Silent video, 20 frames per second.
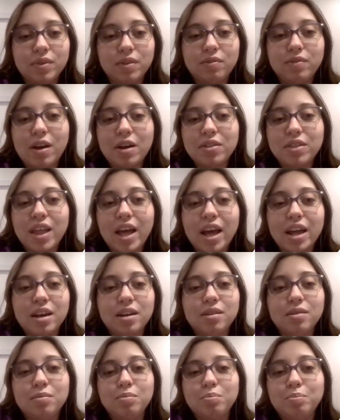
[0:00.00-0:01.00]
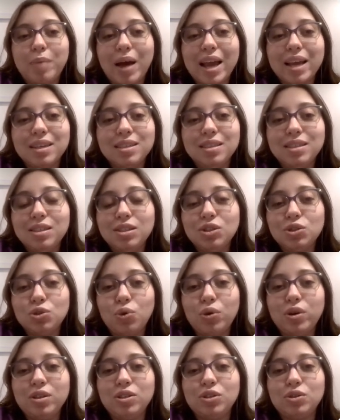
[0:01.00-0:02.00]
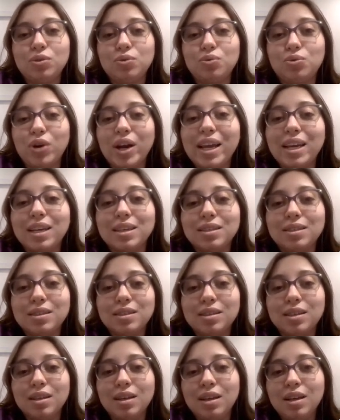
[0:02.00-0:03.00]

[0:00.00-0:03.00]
found that biasness towards race